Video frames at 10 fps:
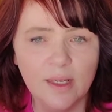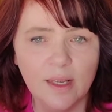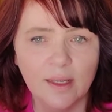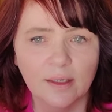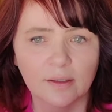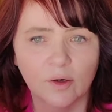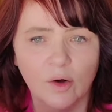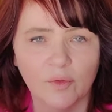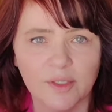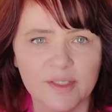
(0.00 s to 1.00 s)
and
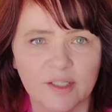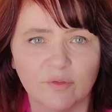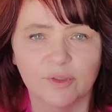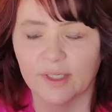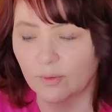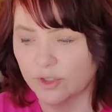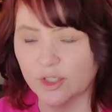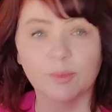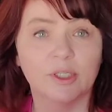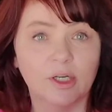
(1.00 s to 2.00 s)
all the stuff with that, which
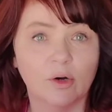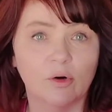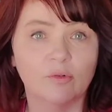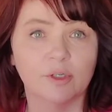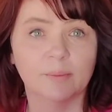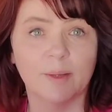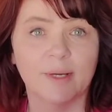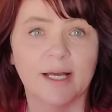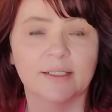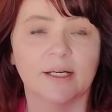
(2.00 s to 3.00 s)
I'm going to go over in my
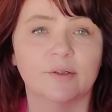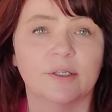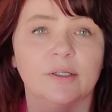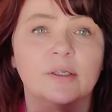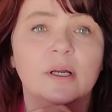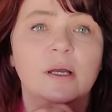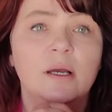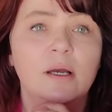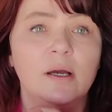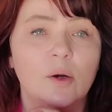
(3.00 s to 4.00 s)
bag down here,
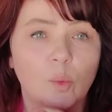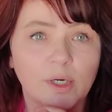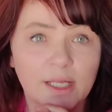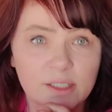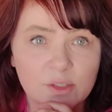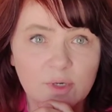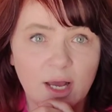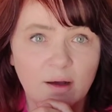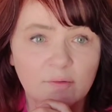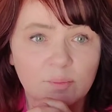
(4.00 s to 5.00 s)
what I do
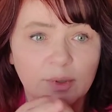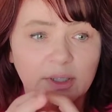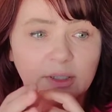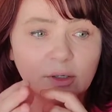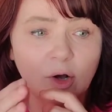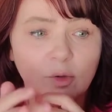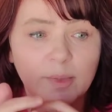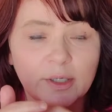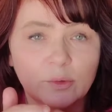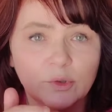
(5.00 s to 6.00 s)
have. But all
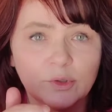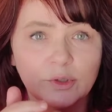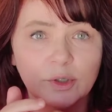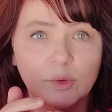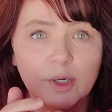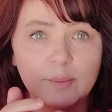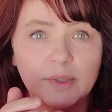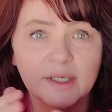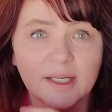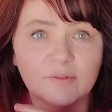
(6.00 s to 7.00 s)
my older
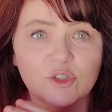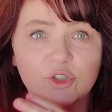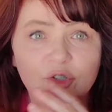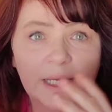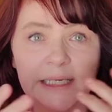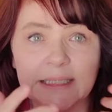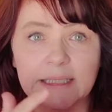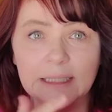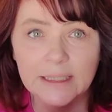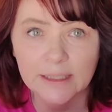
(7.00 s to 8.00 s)
equipment I have traded
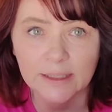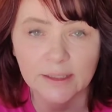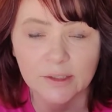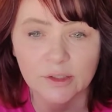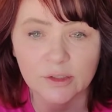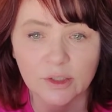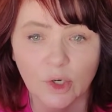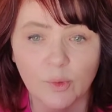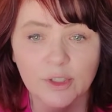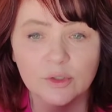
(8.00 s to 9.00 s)
in,
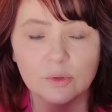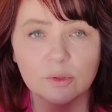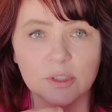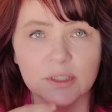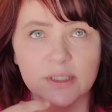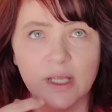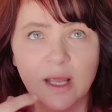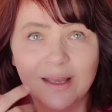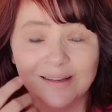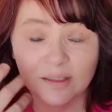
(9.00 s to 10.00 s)
going towards
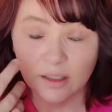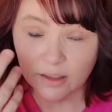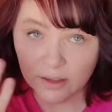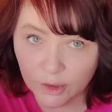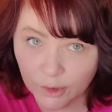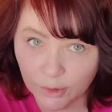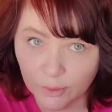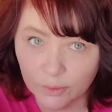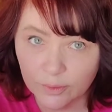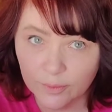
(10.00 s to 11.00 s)
not a new